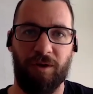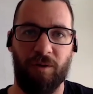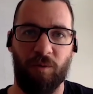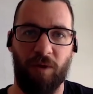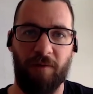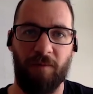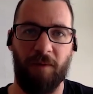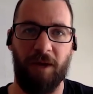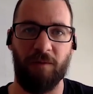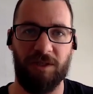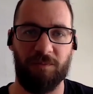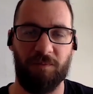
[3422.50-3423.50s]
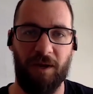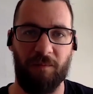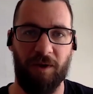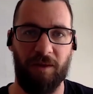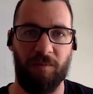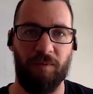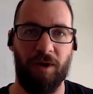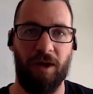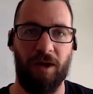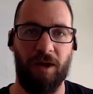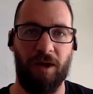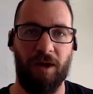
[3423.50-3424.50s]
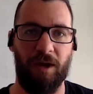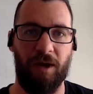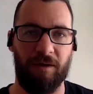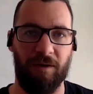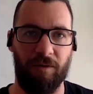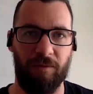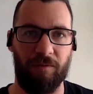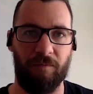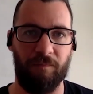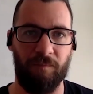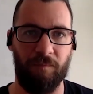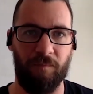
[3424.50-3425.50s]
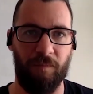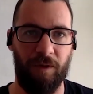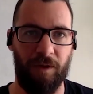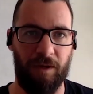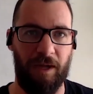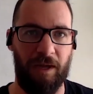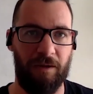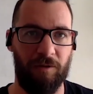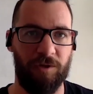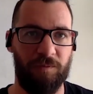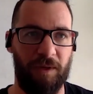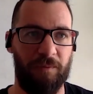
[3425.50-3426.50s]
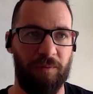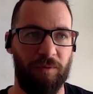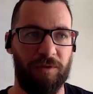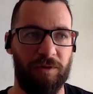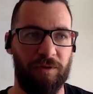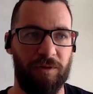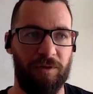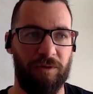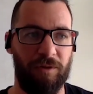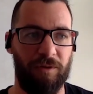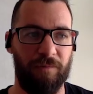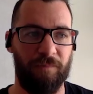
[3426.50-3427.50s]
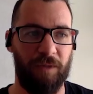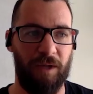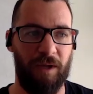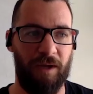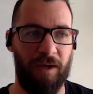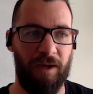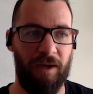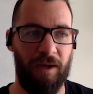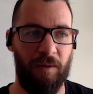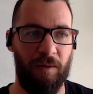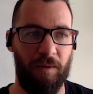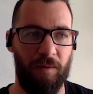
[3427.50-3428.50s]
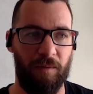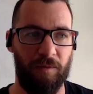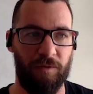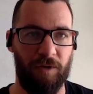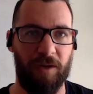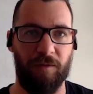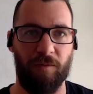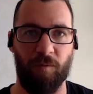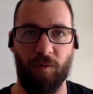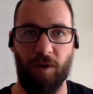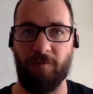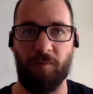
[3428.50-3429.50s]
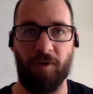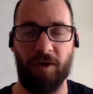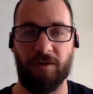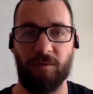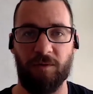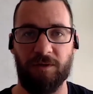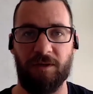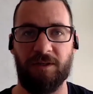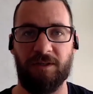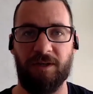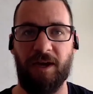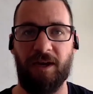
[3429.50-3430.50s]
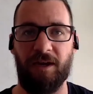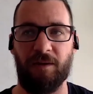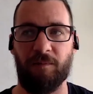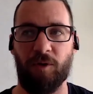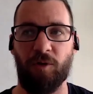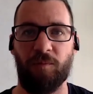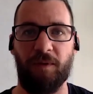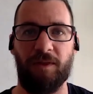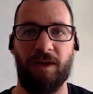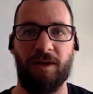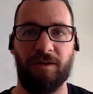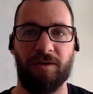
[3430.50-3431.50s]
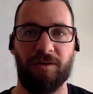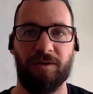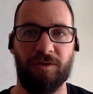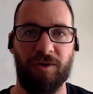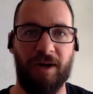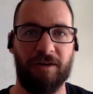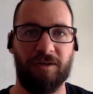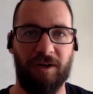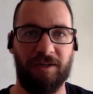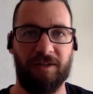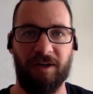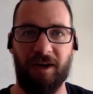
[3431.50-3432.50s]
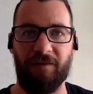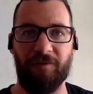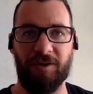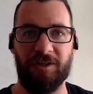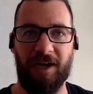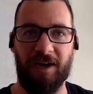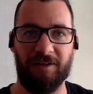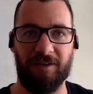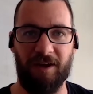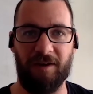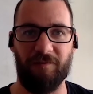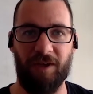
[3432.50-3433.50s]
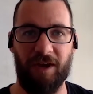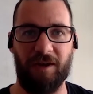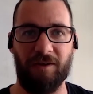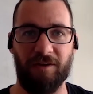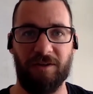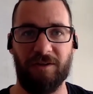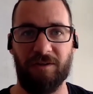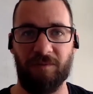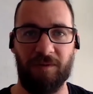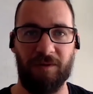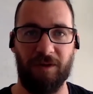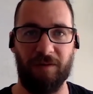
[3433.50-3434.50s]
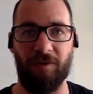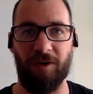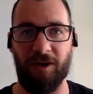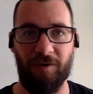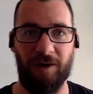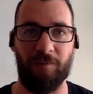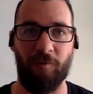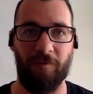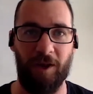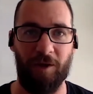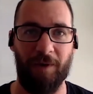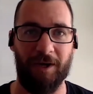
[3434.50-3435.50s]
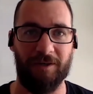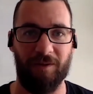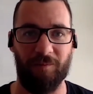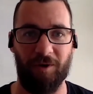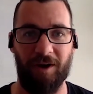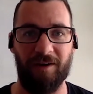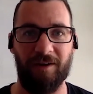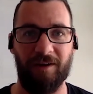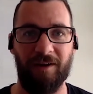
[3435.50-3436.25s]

that whatever money was spent by the brand on on getting those people to uh, drink whatever product it was in the stadium could be then tracked, traced, and leveraged outside of that ecosystem, delivering incredible value back to the brand.